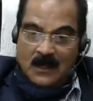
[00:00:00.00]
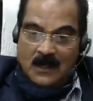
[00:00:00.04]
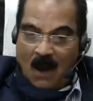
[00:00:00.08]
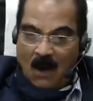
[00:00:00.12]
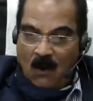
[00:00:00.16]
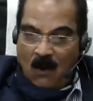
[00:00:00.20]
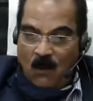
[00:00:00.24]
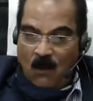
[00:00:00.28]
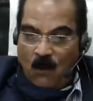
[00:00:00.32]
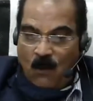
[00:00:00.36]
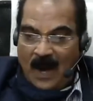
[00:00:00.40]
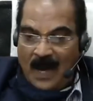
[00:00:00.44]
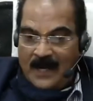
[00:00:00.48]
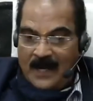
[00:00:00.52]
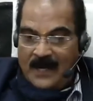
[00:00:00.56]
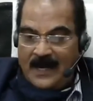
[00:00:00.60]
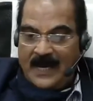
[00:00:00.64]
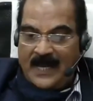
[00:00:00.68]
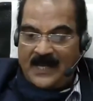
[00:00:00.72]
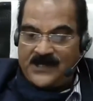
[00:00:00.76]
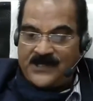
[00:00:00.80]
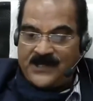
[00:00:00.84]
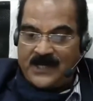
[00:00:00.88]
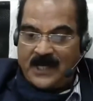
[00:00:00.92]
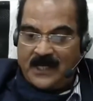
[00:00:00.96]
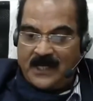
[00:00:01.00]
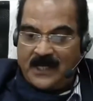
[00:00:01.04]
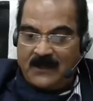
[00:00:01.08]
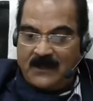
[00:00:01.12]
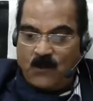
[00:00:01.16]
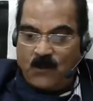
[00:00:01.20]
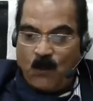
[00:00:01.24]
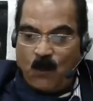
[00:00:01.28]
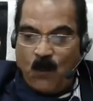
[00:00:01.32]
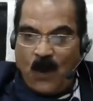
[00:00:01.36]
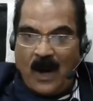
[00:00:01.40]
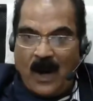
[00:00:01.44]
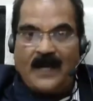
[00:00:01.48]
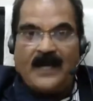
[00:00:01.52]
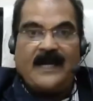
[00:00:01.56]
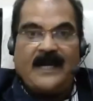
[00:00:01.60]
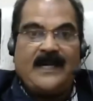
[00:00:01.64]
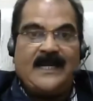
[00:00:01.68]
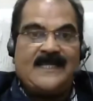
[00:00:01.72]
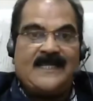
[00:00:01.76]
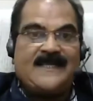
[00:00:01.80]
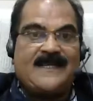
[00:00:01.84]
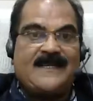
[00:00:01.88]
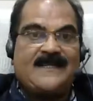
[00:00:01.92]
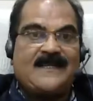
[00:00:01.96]
Now, one nation, one
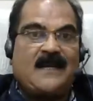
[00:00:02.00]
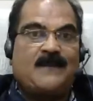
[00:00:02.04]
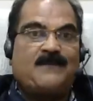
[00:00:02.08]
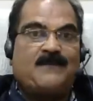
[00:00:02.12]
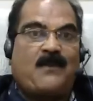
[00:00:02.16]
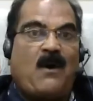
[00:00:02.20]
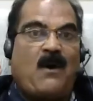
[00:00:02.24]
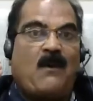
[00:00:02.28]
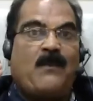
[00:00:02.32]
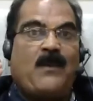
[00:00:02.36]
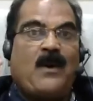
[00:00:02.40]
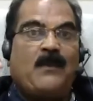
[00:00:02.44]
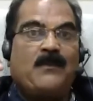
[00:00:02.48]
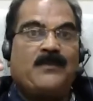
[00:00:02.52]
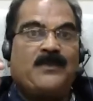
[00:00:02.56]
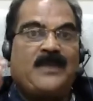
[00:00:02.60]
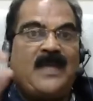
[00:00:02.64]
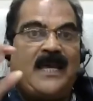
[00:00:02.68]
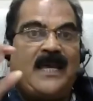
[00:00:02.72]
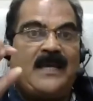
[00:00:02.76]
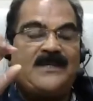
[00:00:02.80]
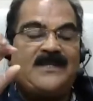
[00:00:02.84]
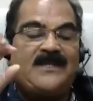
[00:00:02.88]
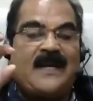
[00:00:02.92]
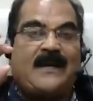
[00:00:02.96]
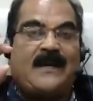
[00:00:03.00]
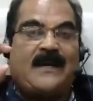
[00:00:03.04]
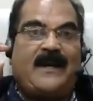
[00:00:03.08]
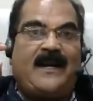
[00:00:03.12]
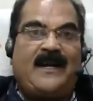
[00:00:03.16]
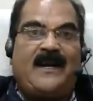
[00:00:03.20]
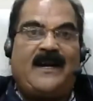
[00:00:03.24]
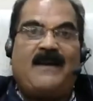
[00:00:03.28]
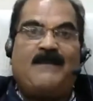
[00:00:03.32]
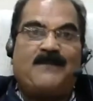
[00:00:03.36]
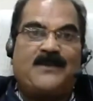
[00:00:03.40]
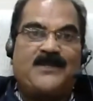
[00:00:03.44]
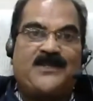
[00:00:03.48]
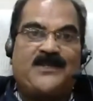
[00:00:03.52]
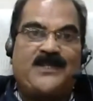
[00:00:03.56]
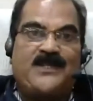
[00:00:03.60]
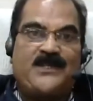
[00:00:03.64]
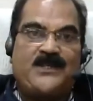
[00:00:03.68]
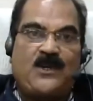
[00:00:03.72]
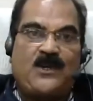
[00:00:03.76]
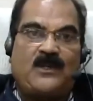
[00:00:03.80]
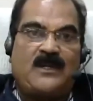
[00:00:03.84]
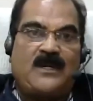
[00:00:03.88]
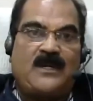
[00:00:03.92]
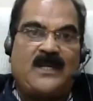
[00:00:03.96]
digital platform. There is a great
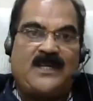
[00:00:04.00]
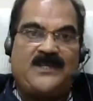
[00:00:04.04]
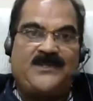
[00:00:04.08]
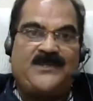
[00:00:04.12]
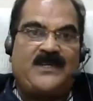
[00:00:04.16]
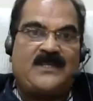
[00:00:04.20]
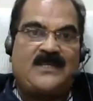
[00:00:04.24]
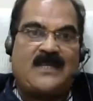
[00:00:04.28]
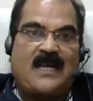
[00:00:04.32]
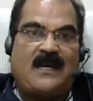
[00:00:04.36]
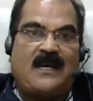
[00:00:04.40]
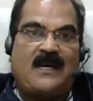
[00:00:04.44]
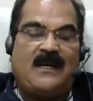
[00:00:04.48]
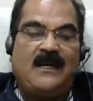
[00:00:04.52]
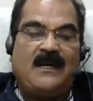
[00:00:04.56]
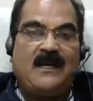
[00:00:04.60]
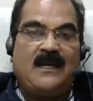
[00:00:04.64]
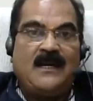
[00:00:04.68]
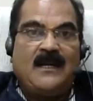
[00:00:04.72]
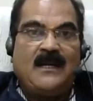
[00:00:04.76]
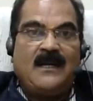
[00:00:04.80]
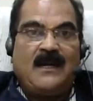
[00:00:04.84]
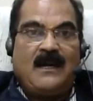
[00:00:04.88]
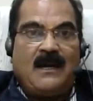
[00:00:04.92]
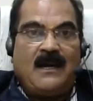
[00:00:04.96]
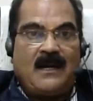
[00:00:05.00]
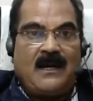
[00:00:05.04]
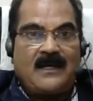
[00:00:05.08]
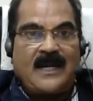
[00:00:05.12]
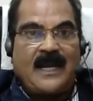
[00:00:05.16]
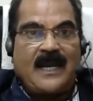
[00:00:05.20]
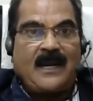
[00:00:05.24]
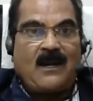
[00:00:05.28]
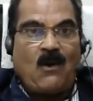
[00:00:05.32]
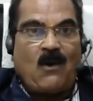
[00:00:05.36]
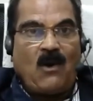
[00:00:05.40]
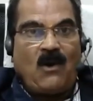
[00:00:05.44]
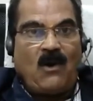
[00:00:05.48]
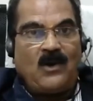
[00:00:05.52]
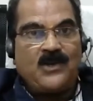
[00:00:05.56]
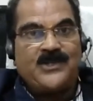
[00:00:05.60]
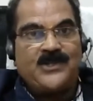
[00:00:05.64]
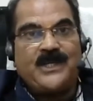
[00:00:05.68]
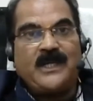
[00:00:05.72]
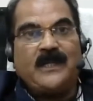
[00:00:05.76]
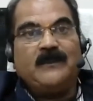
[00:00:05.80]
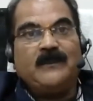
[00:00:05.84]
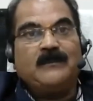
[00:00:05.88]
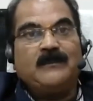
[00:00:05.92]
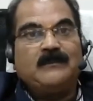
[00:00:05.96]
emphasis on digital uh,
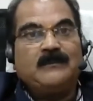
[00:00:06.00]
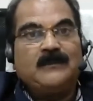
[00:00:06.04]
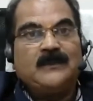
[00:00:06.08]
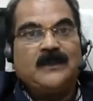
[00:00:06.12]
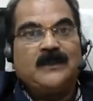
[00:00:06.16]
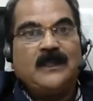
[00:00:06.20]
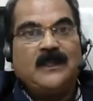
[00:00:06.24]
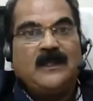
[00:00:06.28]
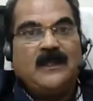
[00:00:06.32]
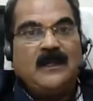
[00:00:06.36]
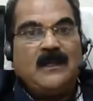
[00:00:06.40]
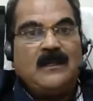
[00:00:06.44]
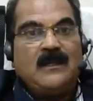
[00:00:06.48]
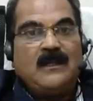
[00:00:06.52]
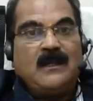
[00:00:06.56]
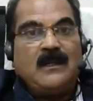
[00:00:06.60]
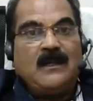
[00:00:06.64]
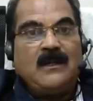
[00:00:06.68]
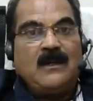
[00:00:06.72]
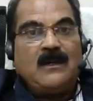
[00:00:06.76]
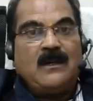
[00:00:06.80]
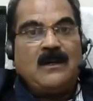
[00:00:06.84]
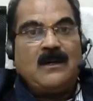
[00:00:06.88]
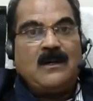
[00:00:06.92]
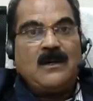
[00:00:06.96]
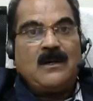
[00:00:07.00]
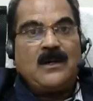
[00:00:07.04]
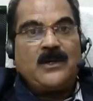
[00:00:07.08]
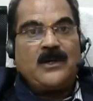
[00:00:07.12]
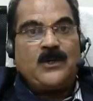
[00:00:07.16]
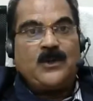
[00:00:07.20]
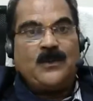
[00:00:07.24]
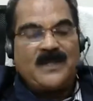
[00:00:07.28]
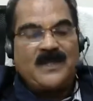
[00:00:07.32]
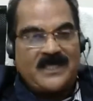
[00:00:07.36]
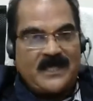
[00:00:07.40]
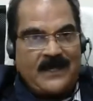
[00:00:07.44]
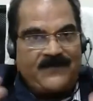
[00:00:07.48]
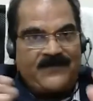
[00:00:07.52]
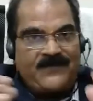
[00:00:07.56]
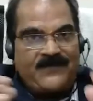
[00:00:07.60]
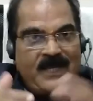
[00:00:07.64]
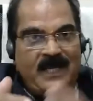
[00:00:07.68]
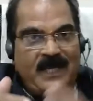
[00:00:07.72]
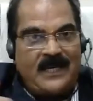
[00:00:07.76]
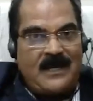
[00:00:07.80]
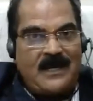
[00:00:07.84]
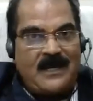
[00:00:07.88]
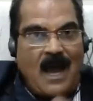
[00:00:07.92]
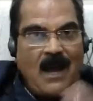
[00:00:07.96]
technology. You must have
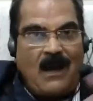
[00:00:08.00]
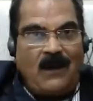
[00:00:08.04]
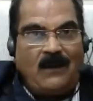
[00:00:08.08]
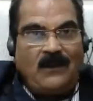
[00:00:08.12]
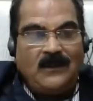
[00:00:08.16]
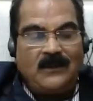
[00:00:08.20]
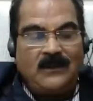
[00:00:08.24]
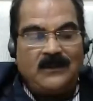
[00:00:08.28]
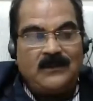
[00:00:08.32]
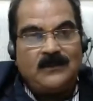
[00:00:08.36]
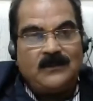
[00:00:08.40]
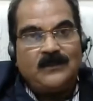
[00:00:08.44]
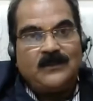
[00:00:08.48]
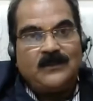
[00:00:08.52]
seen now